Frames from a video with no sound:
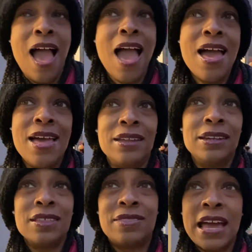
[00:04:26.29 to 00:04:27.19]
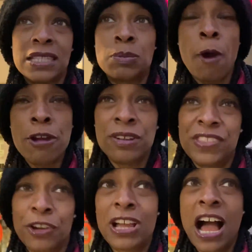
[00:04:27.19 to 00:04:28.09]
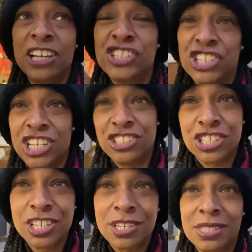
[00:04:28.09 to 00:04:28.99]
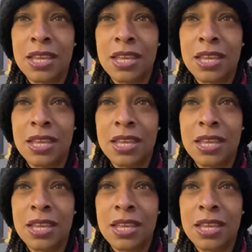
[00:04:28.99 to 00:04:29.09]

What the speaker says: And that's part of their conscientious